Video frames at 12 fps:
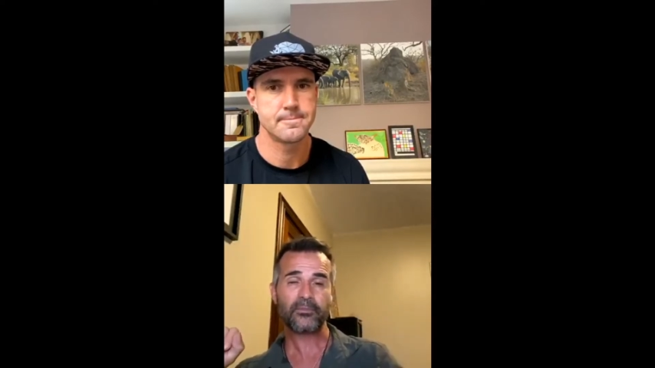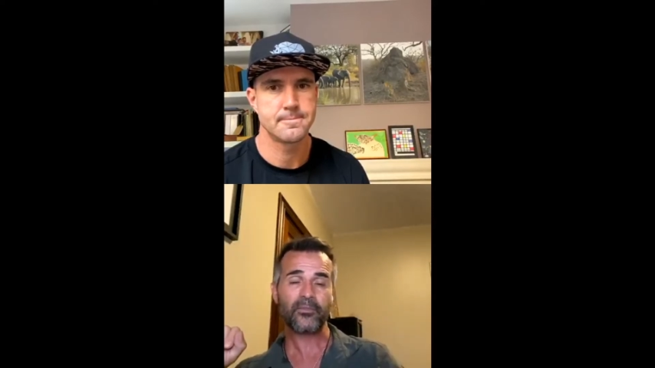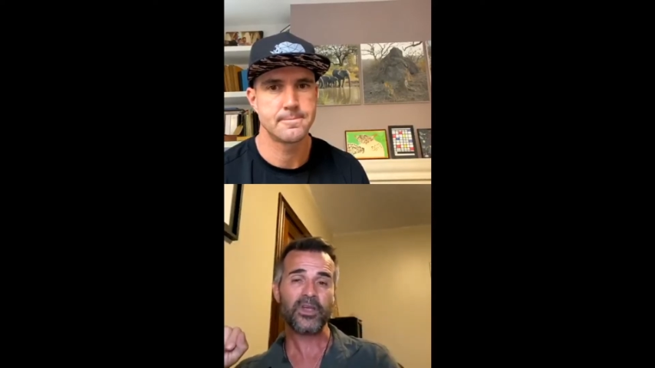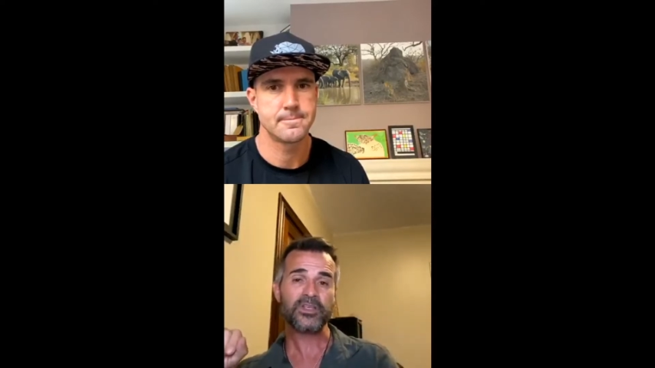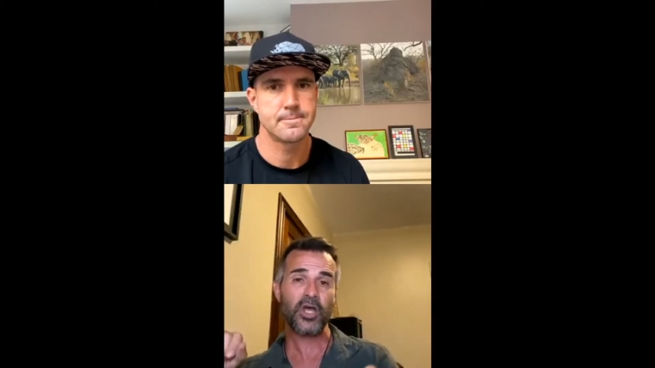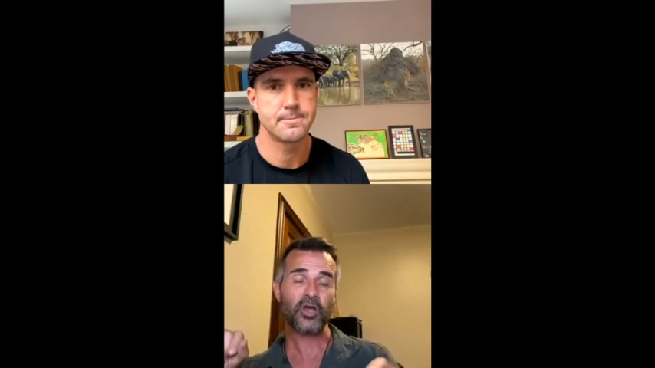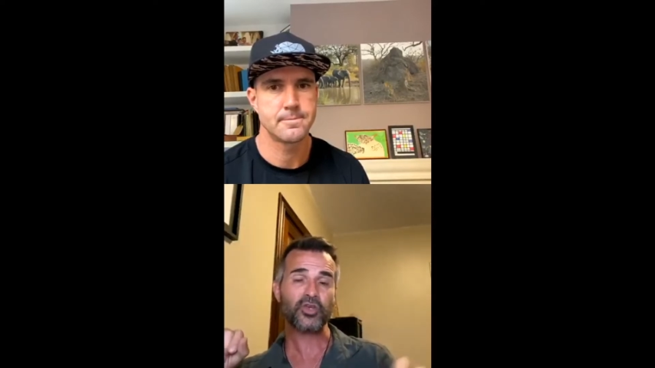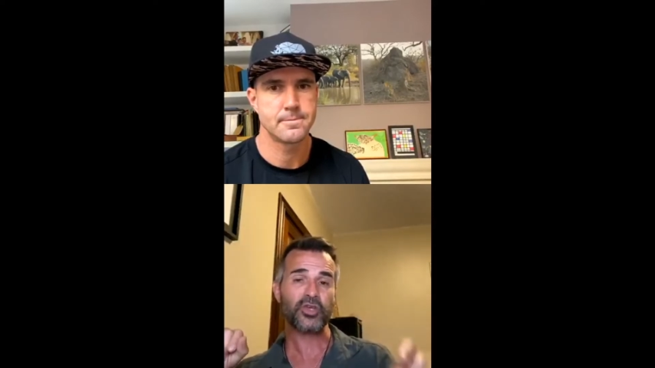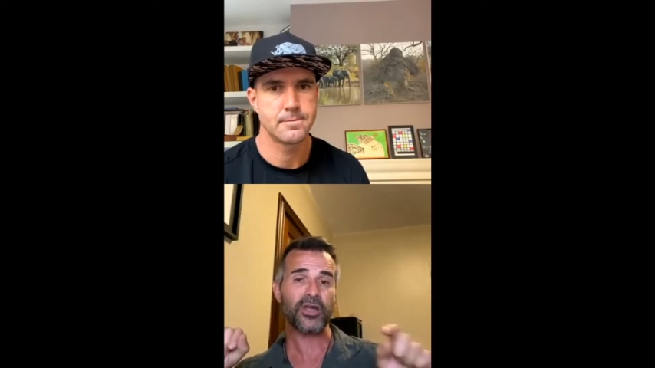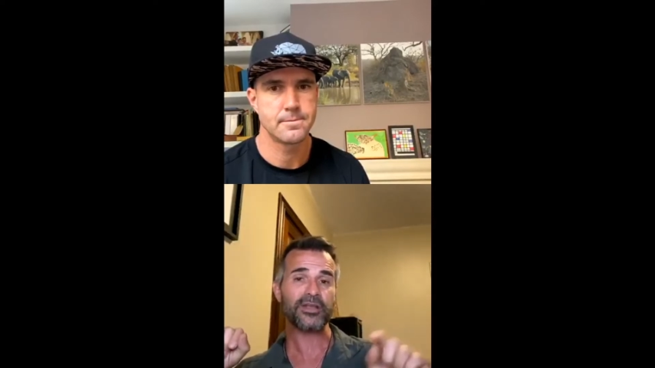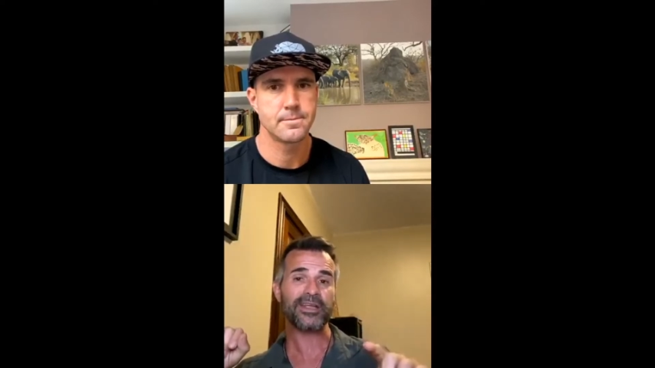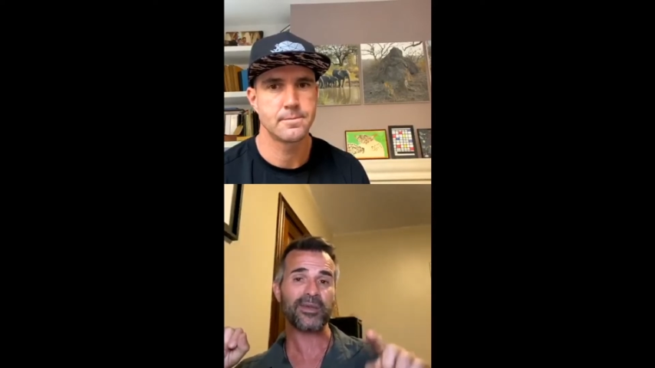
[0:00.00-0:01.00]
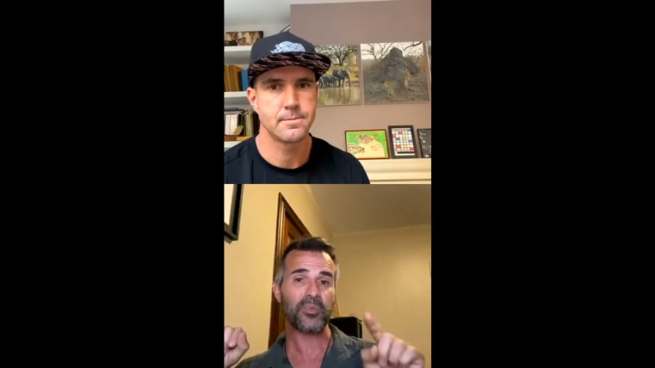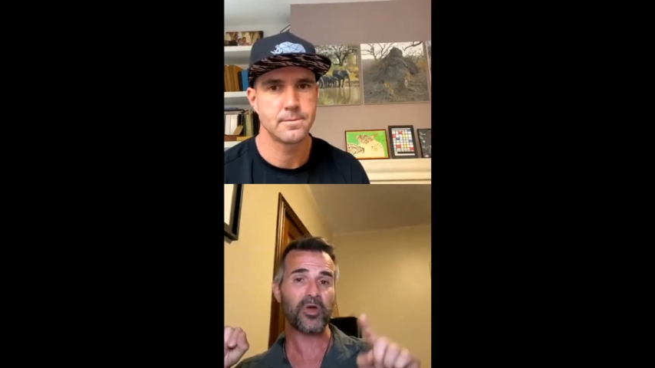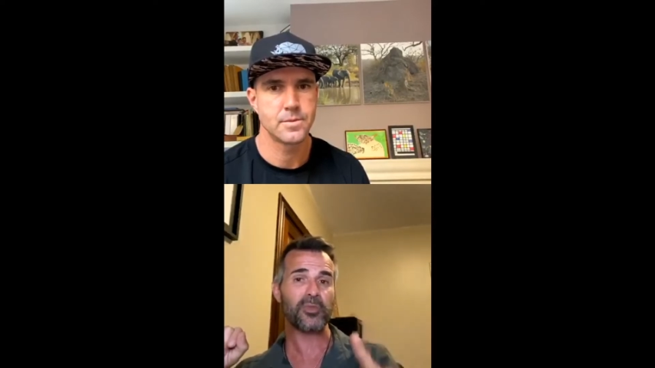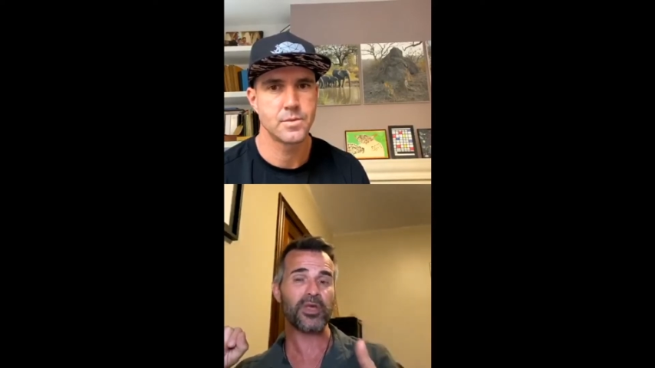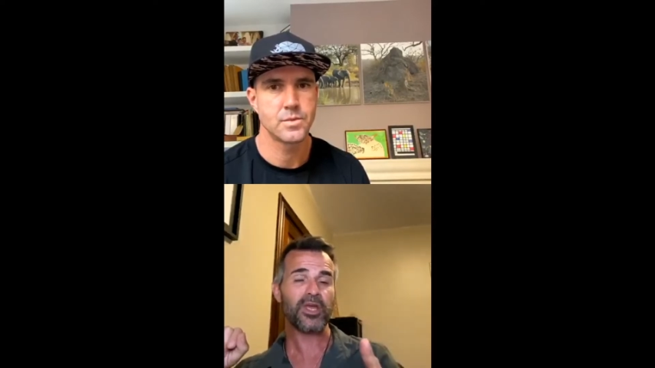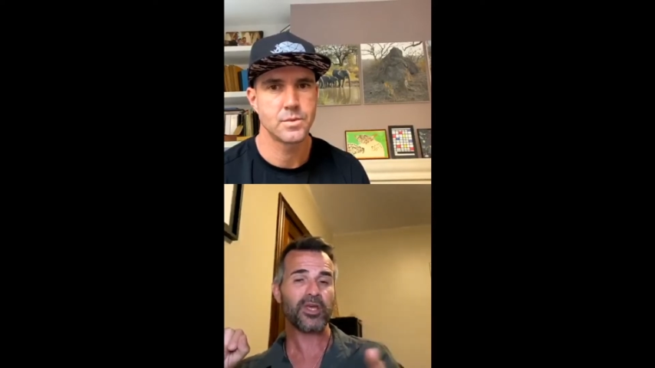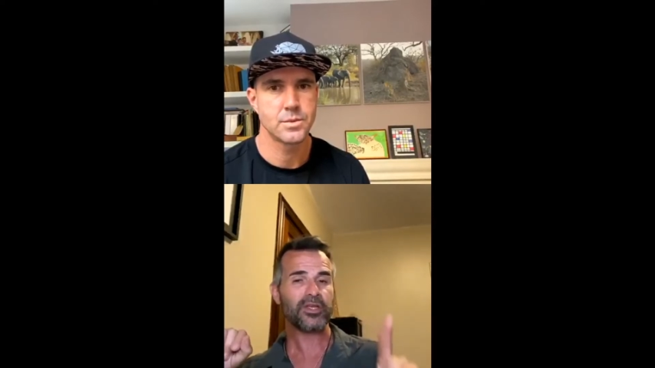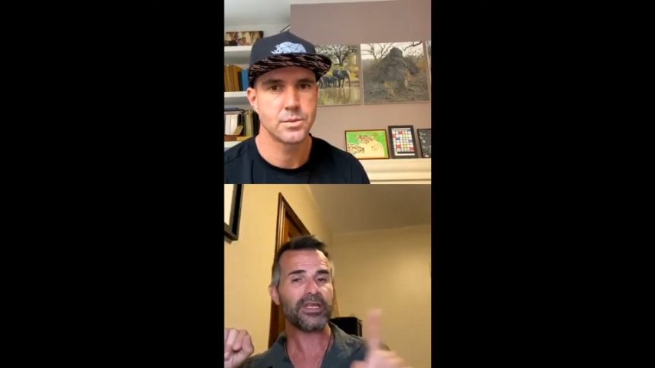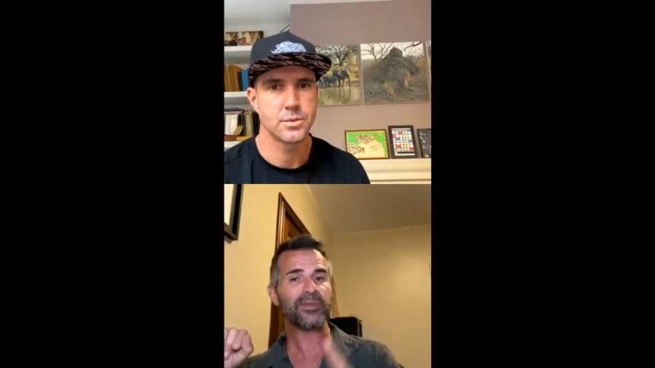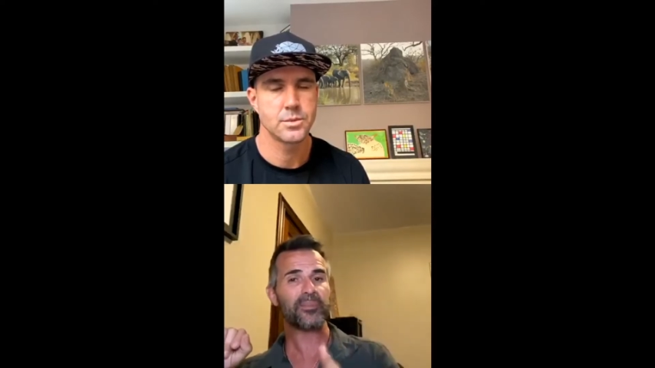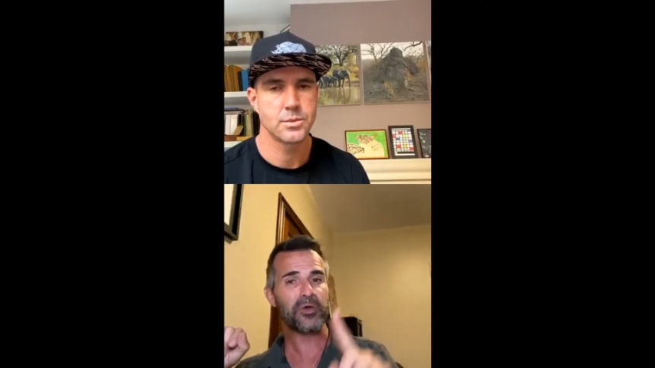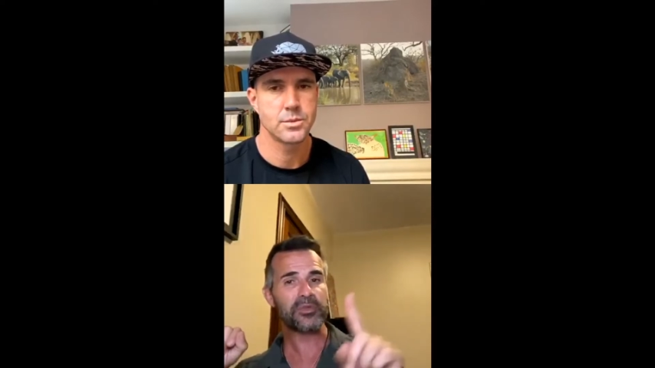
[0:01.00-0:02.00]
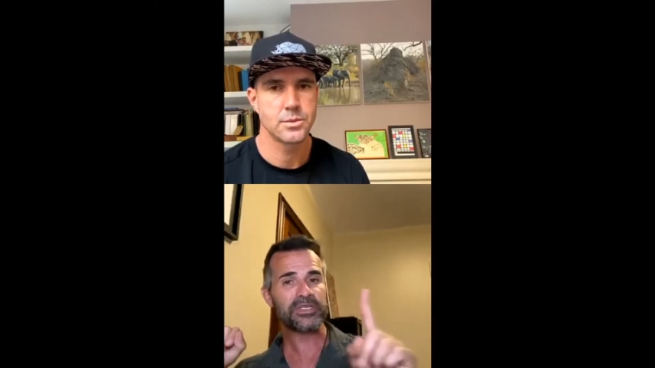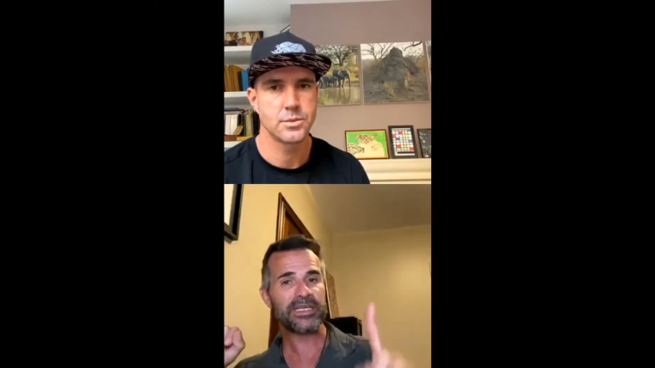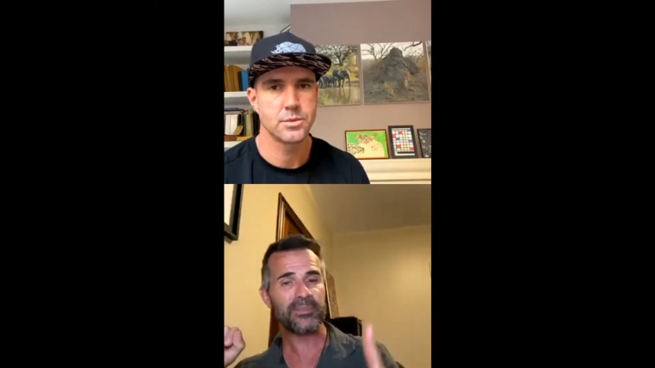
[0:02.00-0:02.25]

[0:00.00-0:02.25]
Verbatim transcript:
Speaker 1: So you don't need a permit. You need a permit to keep a